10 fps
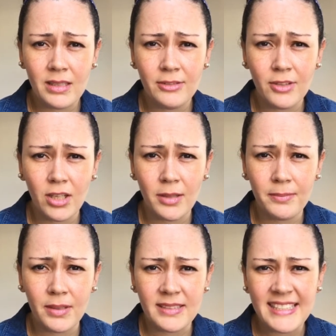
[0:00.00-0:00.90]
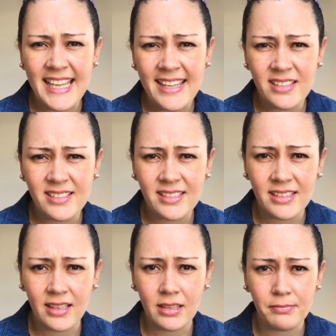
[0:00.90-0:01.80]
develop a taste
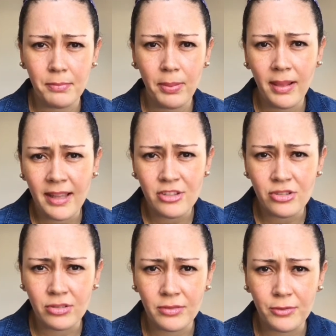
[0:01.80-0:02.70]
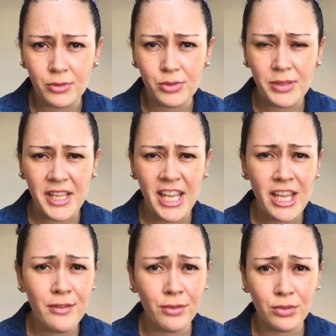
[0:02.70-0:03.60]
and pleasure for doing
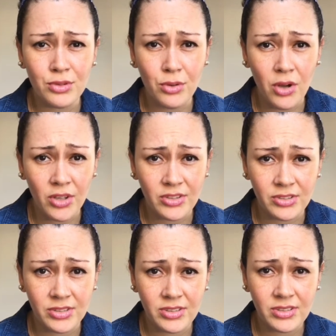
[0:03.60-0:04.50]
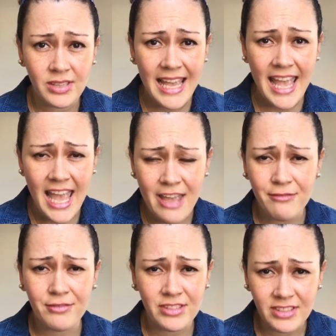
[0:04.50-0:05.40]
evil to others
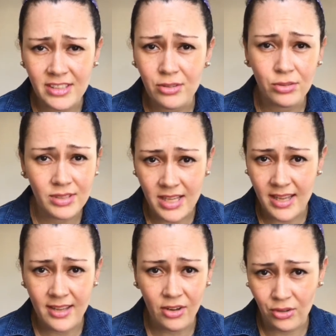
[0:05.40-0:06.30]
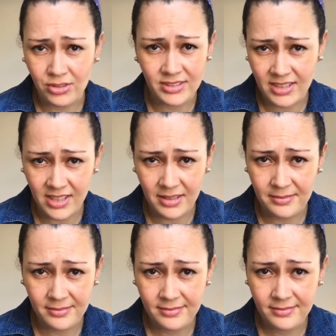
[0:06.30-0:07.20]
every single day all the time